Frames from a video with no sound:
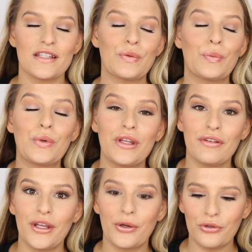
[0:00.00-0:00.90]
It's a really,
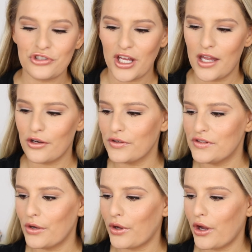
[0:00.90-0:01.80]
really cool channel,
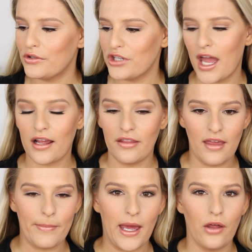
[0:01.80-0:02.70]
so go check
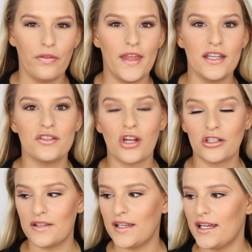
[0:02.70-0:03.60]
them out. They
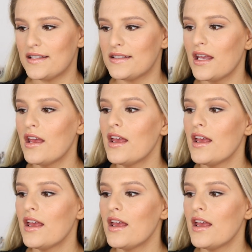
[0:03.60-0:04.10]
started this.